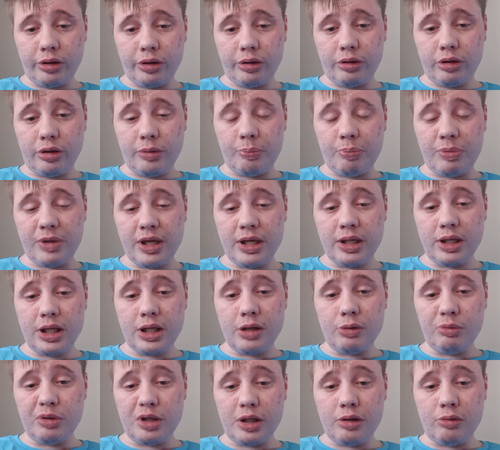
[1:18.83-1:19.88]

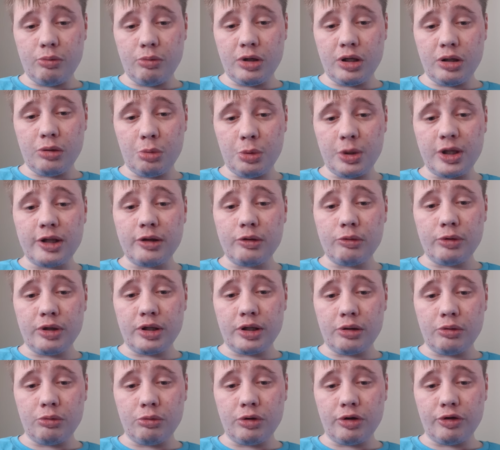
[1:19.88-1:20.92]
competing with with with
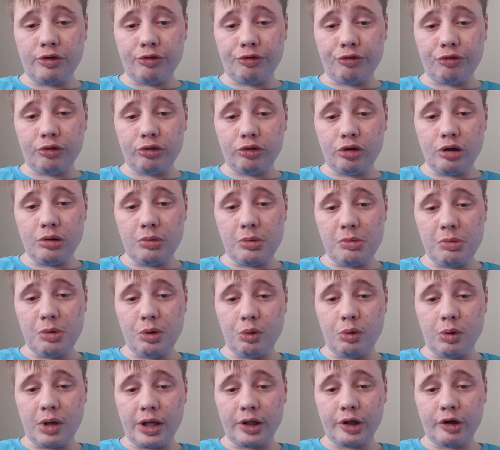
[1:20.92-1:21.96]
with, with Tobey
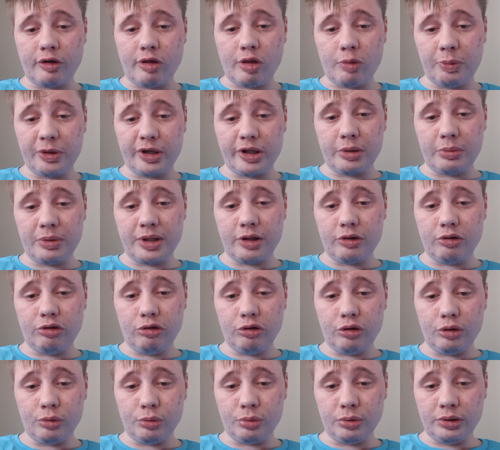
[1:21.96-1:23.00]
Maguire's Spider-Man
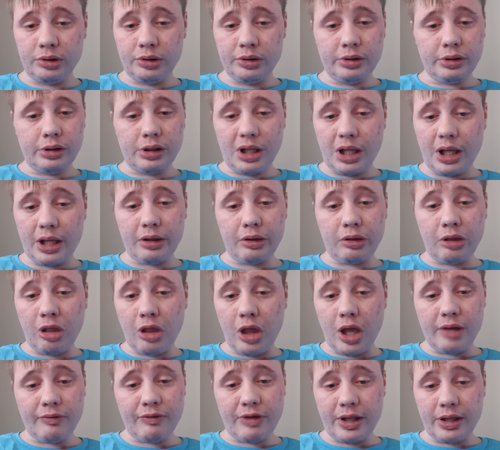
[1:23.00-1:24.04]
2. I
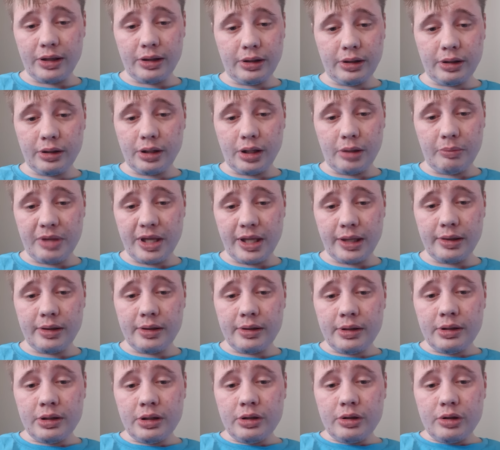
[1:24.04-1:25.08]
love it. I mean,
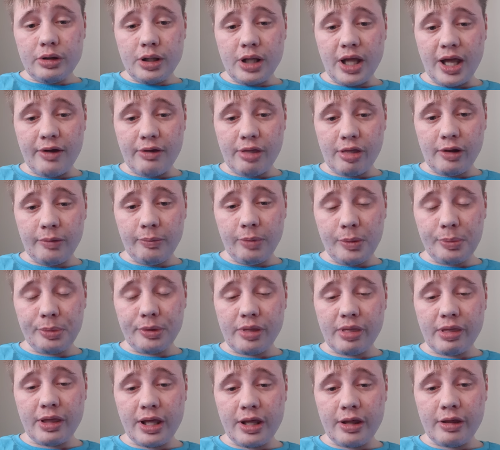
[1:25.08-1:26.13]
as uh, some people
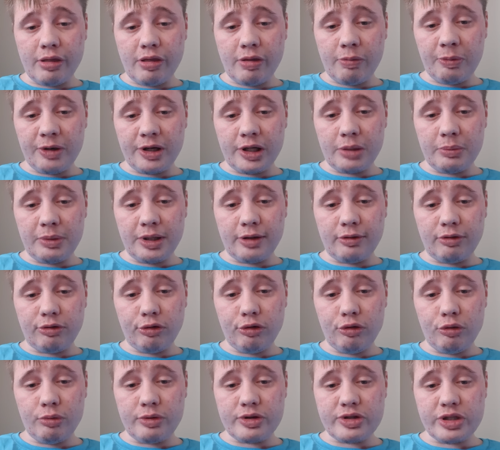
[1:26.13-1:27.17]
say, Spider-Man
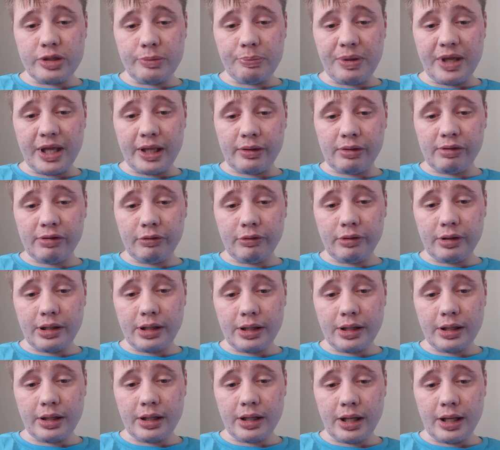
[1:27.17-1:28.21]
Two was the best
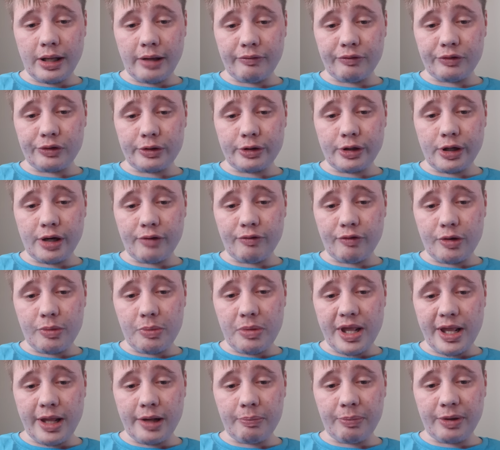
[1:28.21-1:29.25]
ever ever
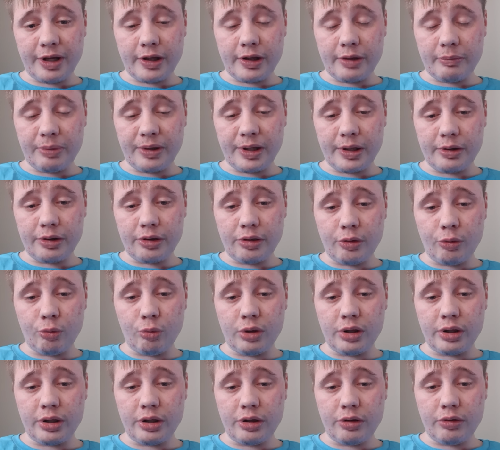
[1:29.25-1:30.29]
made by, by the
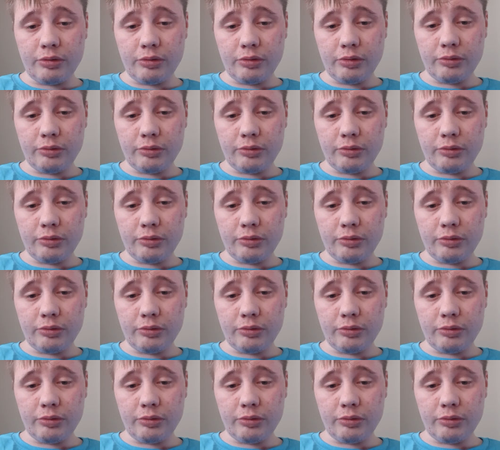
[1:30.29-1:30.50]
one